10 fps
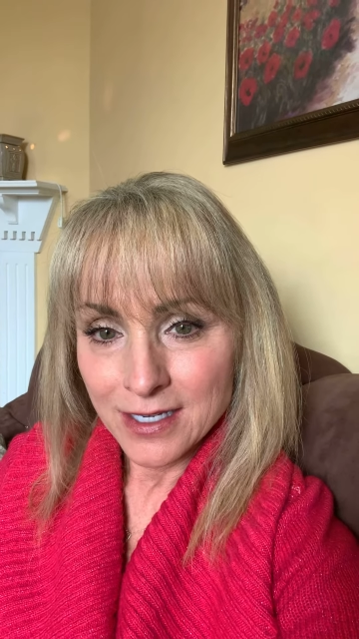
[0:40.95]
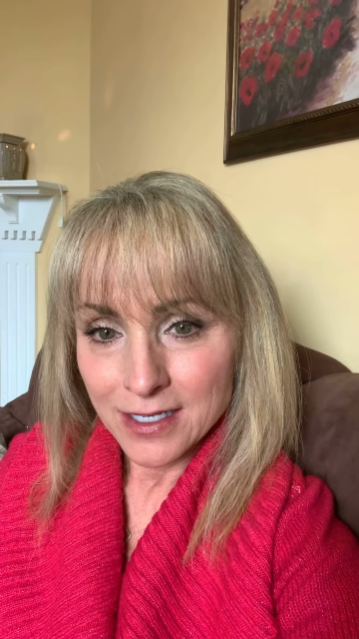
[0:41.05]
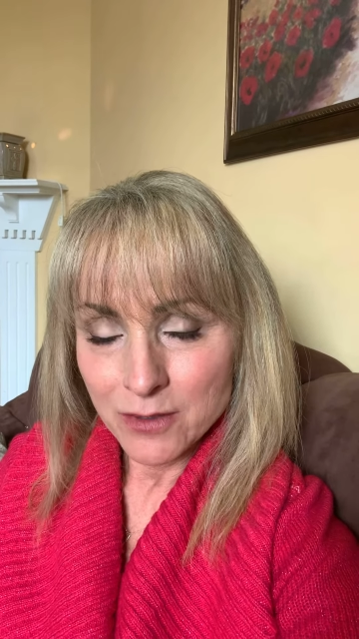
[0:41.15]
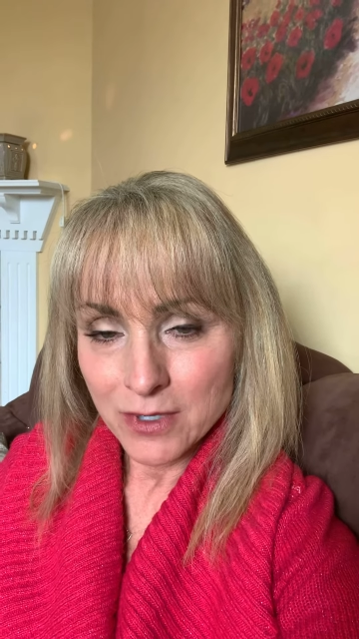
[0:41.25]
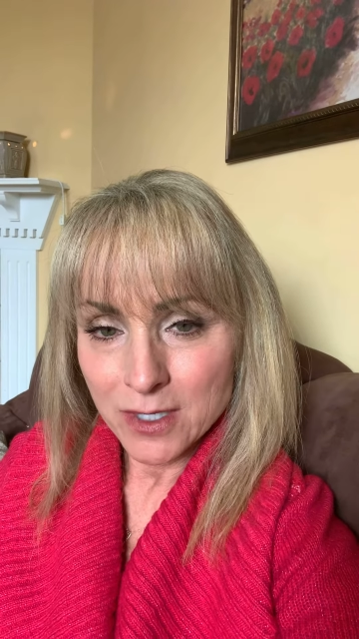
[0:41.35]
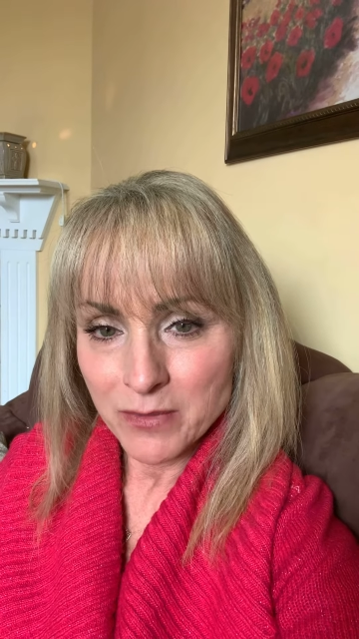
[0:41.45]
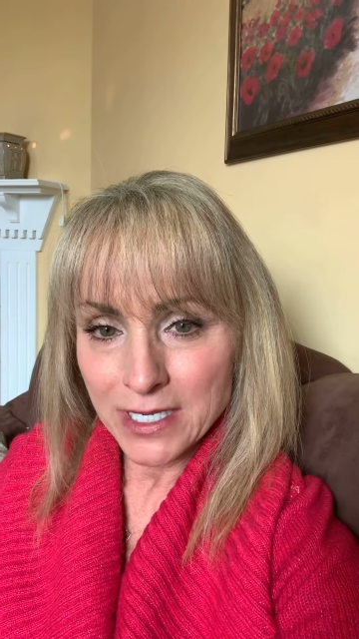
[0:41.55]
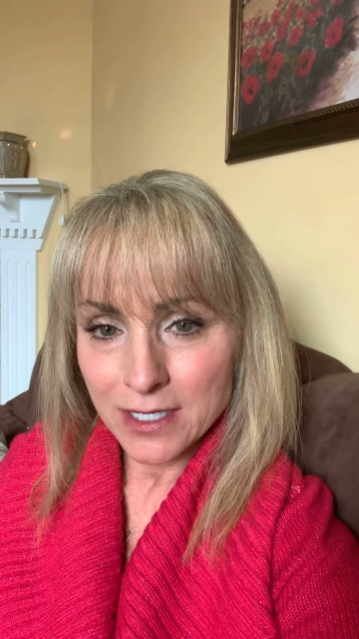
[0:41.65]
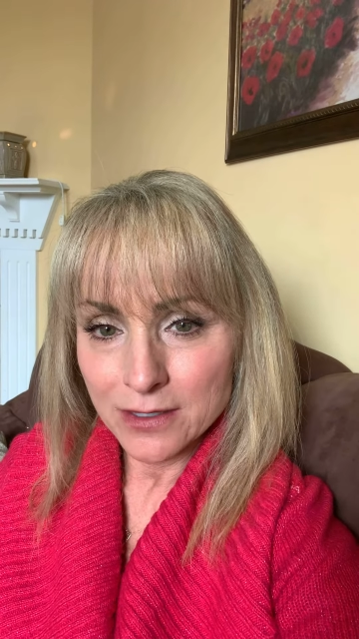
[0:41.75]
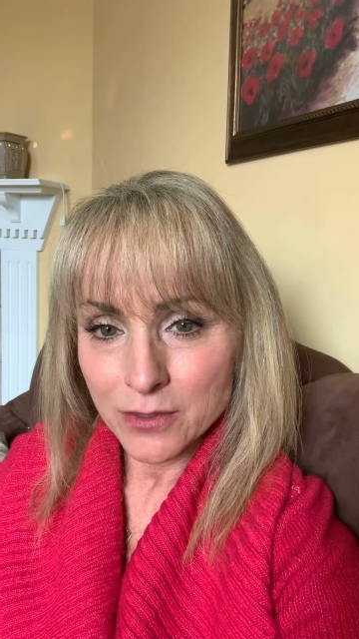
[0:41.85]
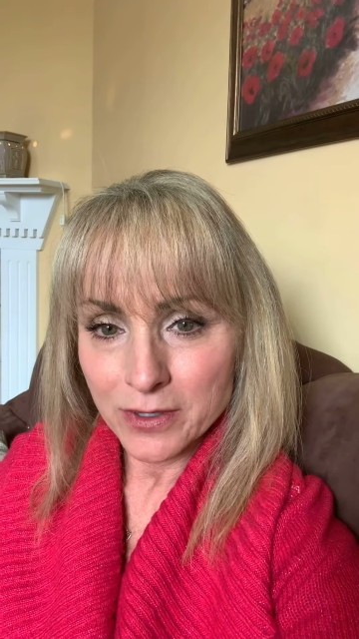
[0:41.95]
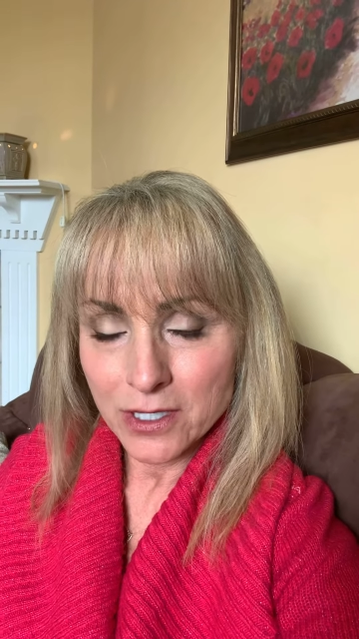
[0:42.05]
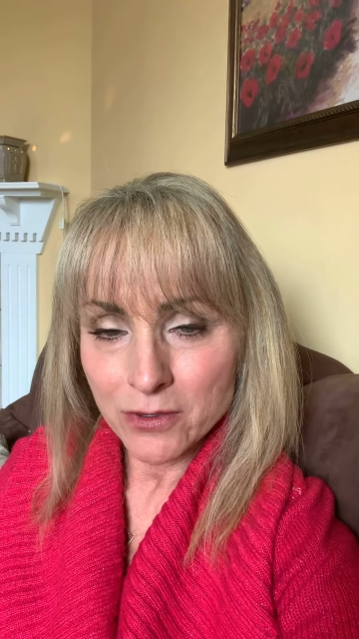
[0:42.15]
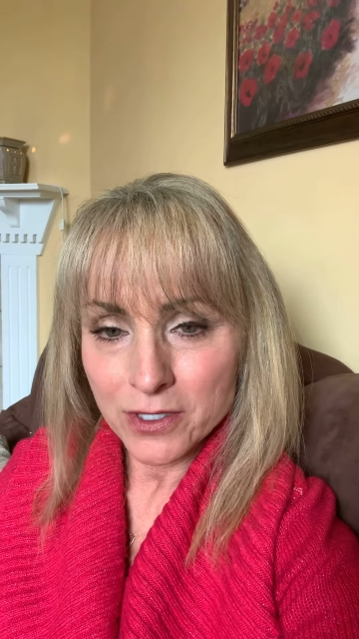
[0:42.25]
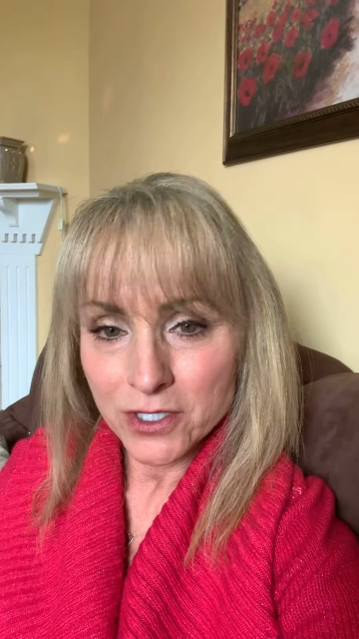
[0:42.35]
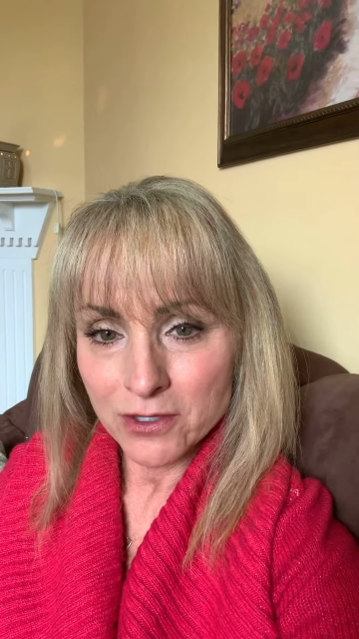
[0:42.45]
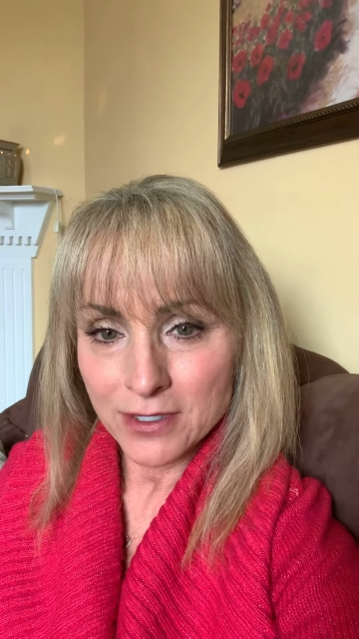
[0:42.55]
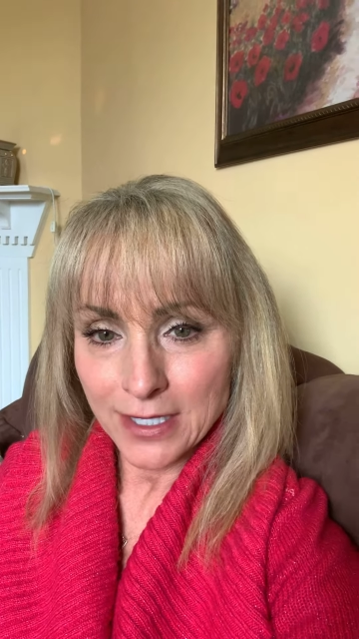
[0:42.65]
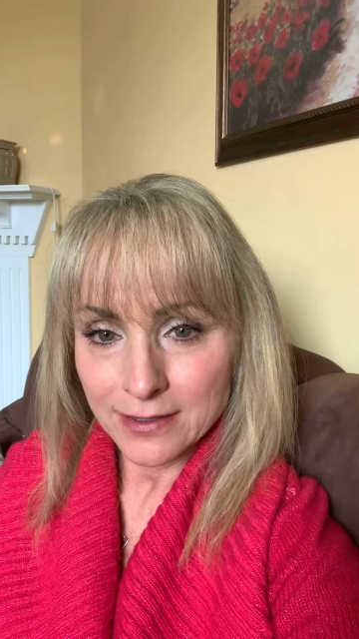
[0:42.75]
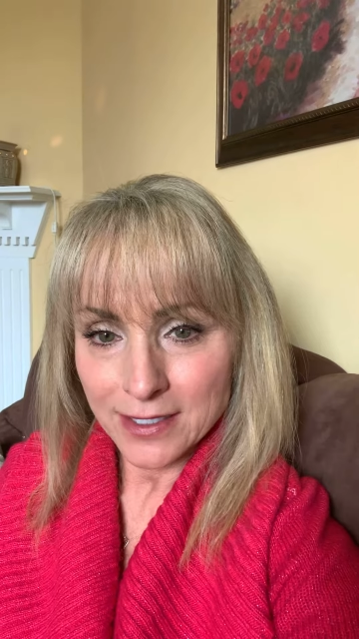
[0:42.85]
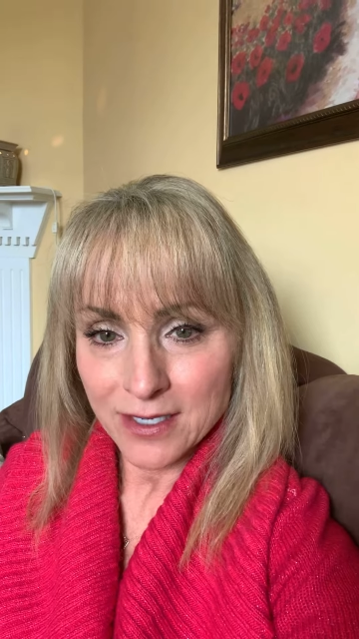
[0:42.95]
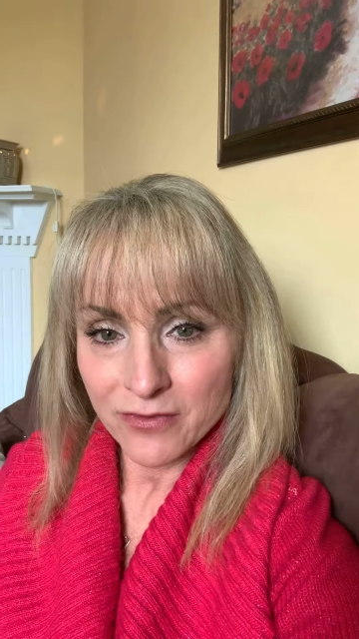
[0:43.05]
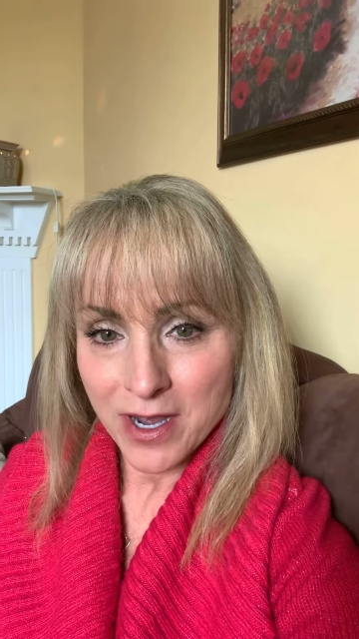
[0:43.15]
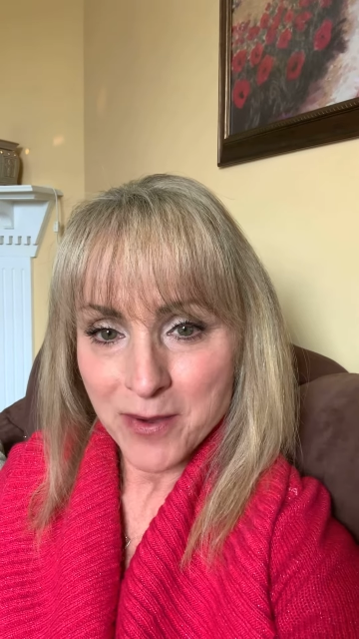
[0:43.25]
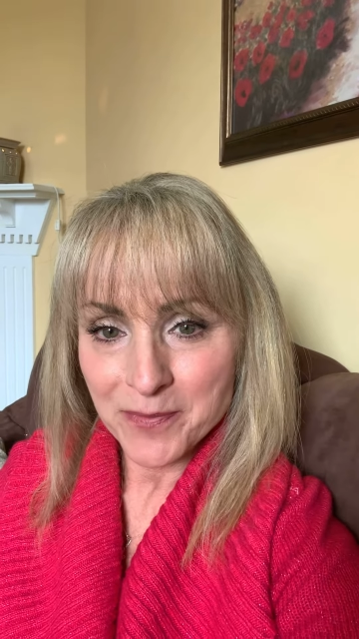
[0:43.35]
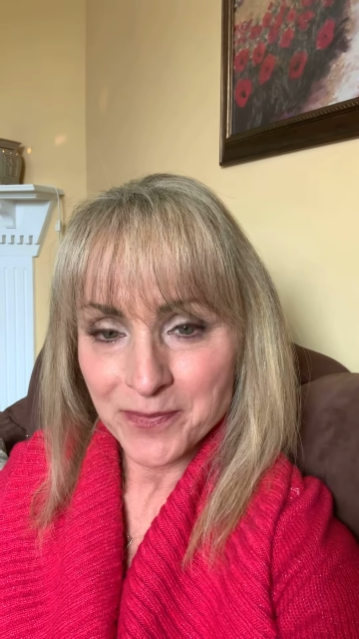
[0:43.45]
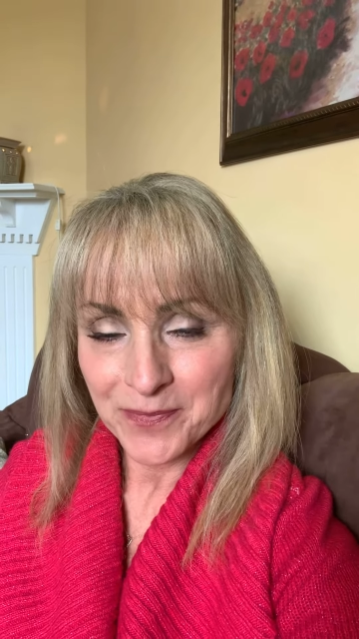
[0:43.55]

he wanted me to encourage you not to give up.